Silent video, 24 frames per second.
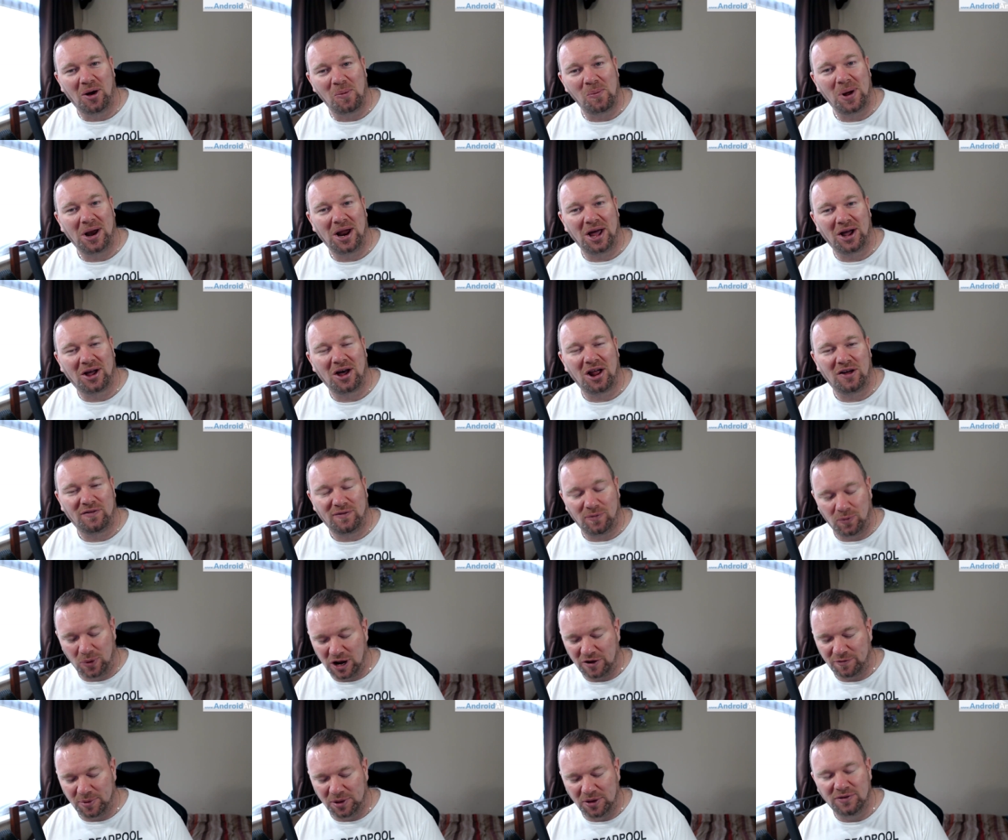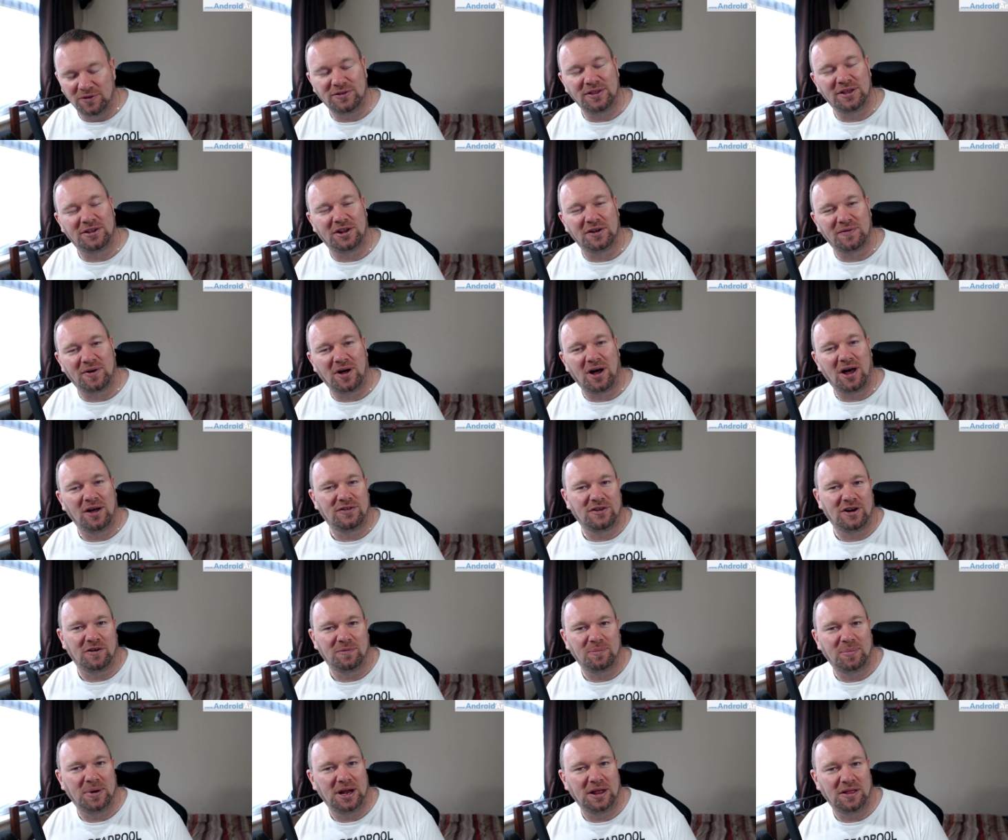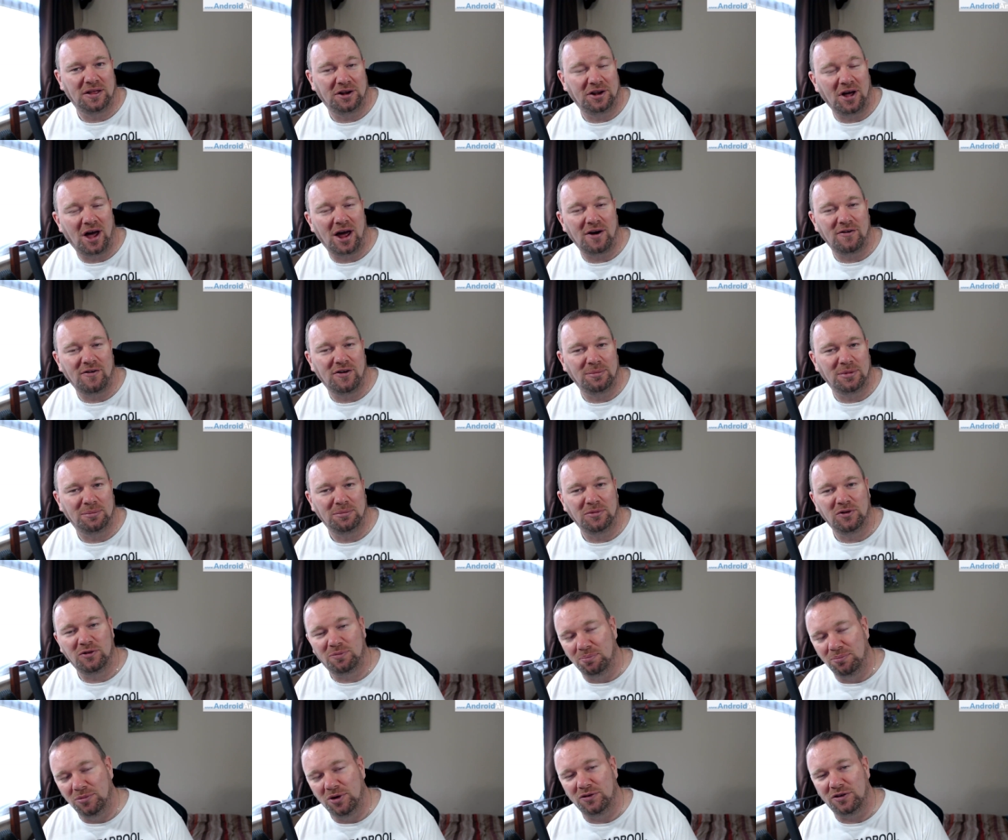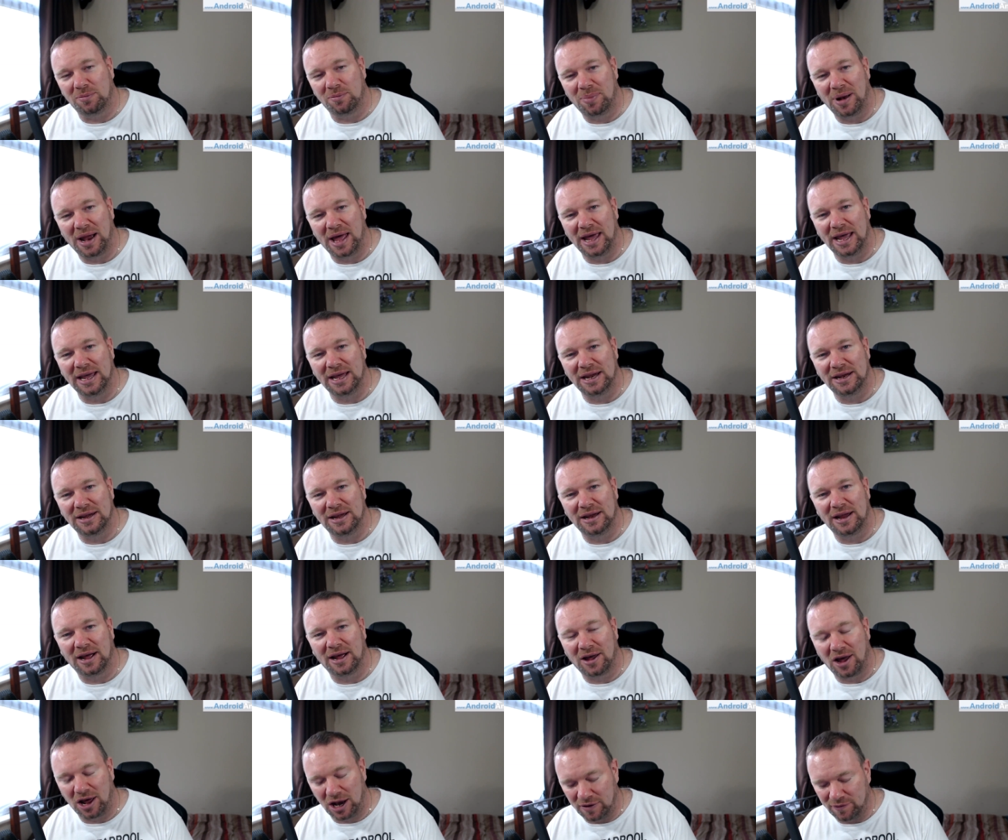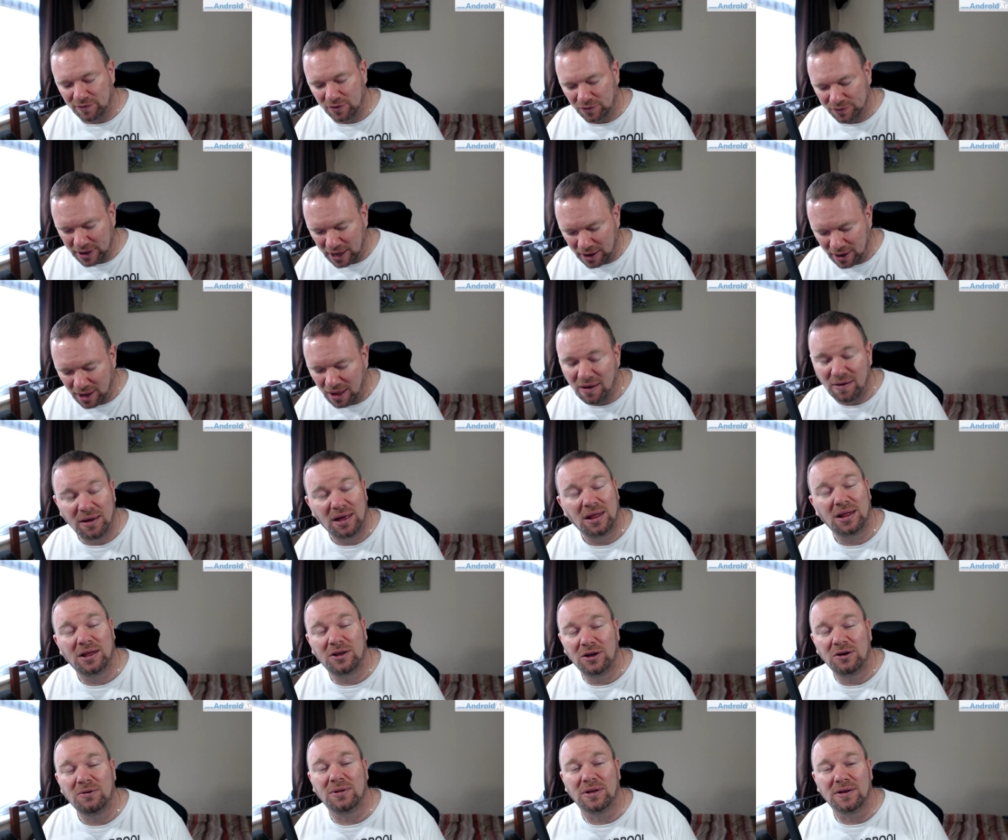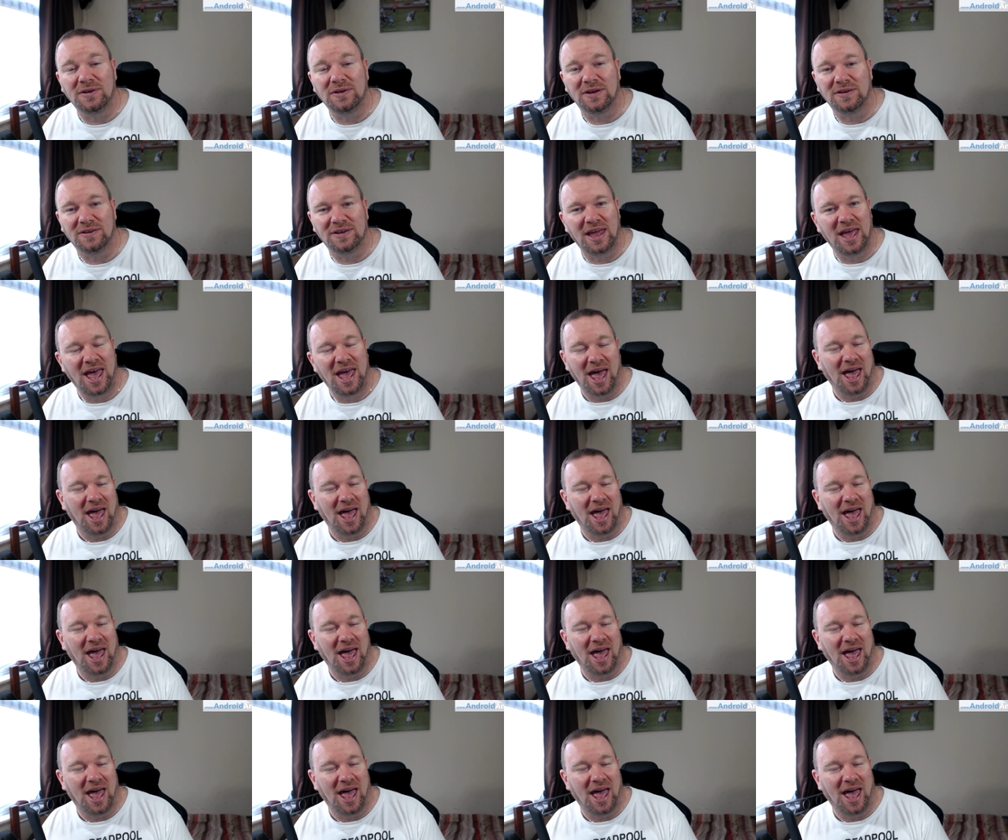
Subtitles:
and when I've been using this device and I've been in the dining room, the music playing, and I kind of looked down, oh yeah, that's who this is.